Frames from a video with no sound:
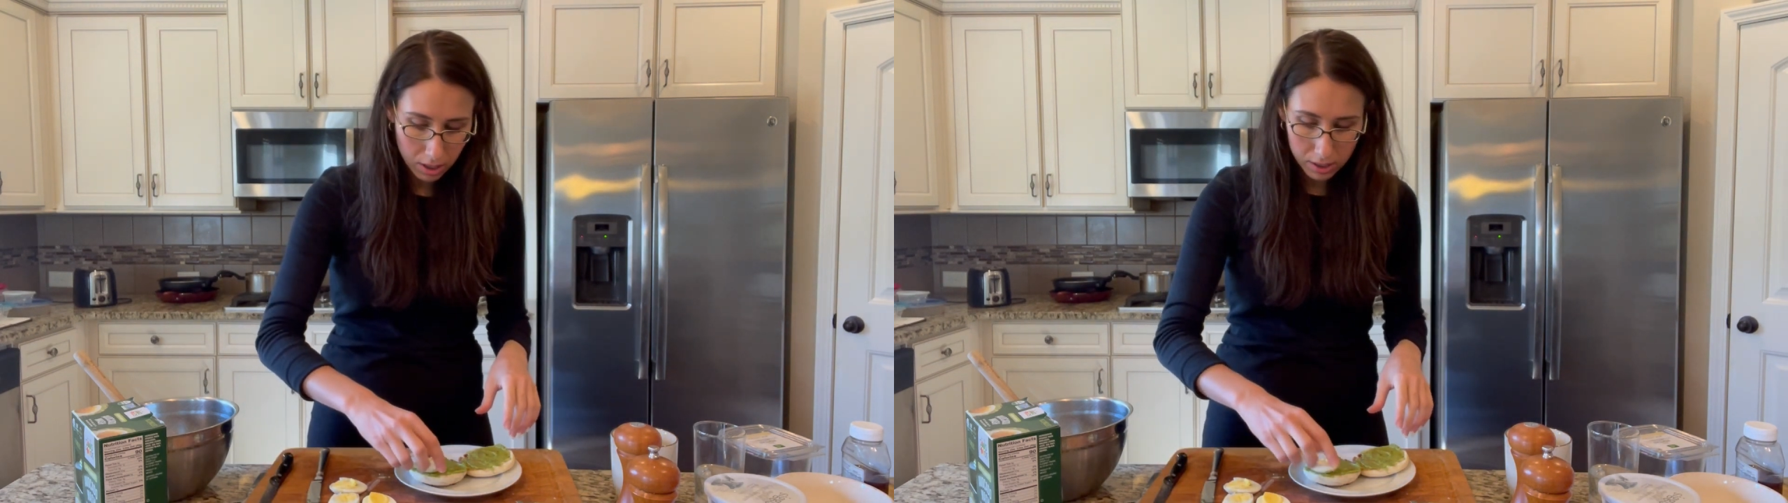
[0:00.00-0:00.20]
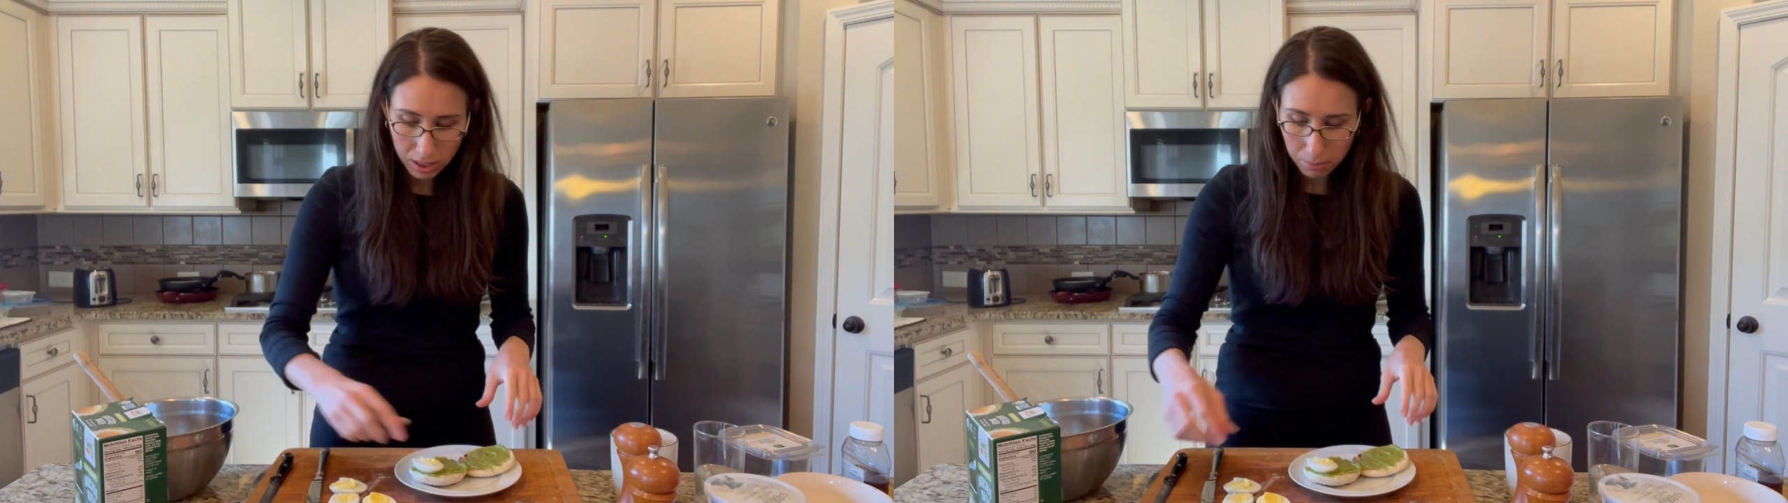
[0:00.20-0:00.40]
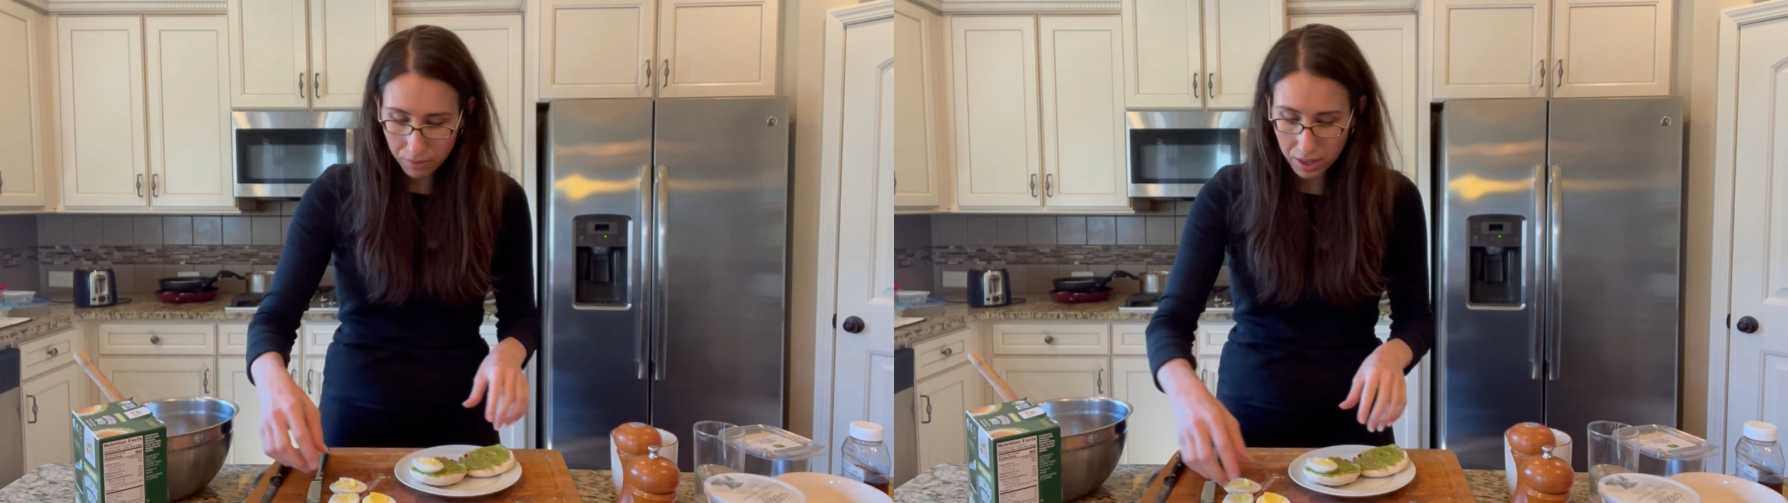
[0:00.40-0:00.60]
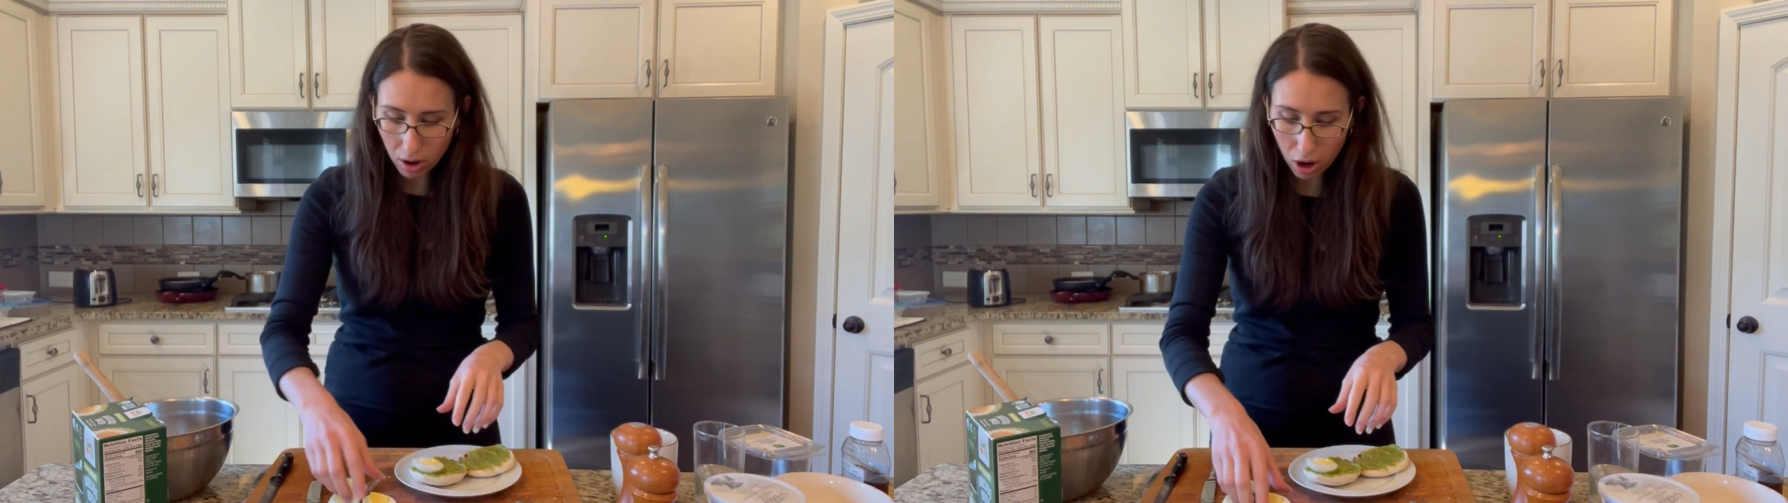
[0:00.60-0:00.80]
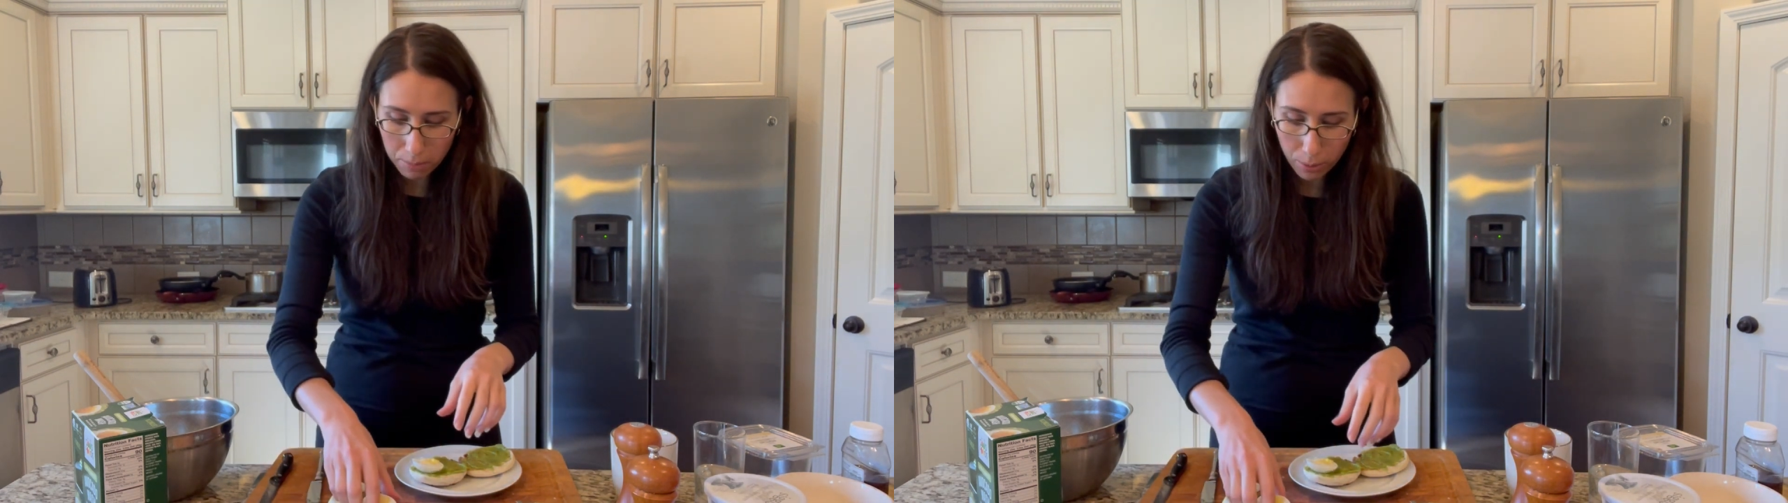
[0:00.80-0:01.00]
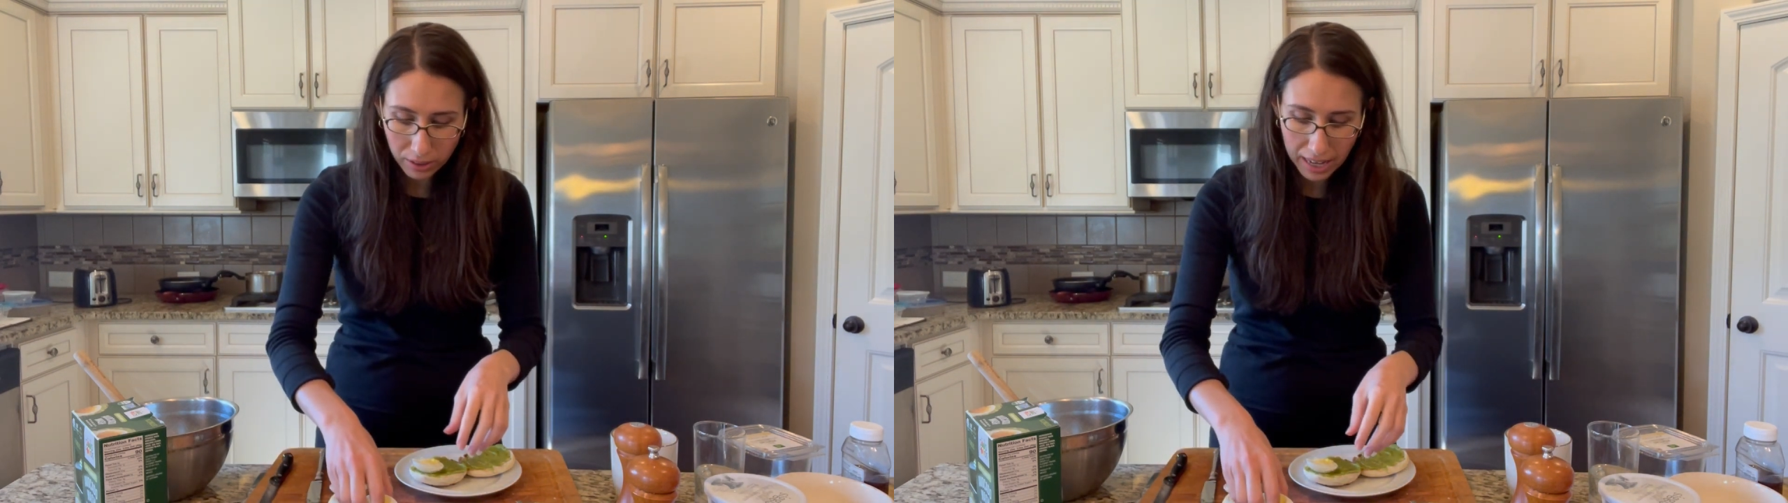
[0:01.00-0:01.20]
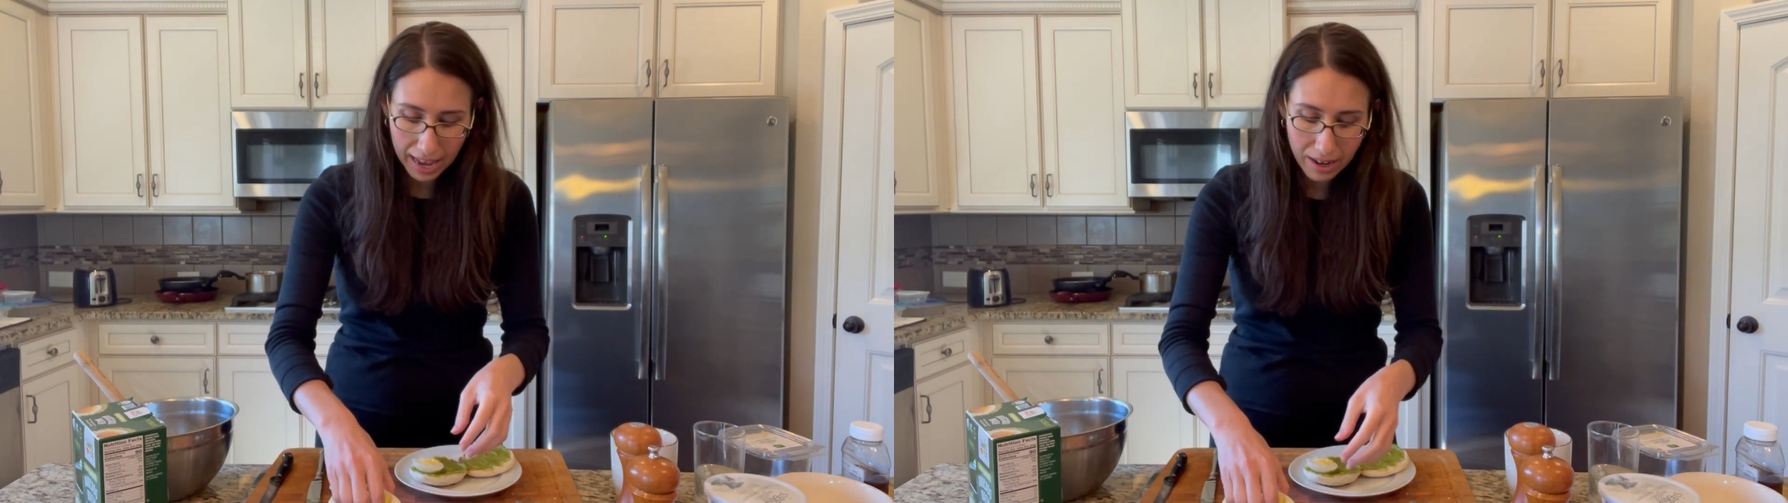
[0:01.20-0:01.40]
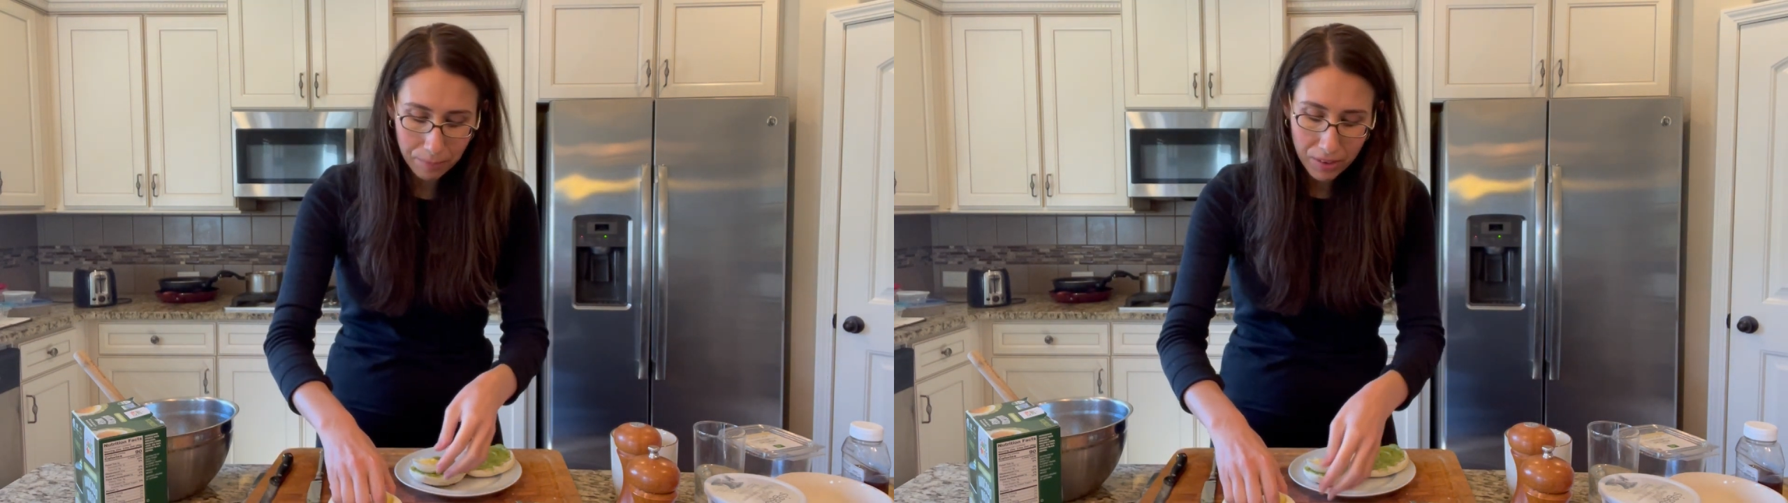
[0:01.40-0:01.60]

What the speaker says: some of the hard-boiled egg.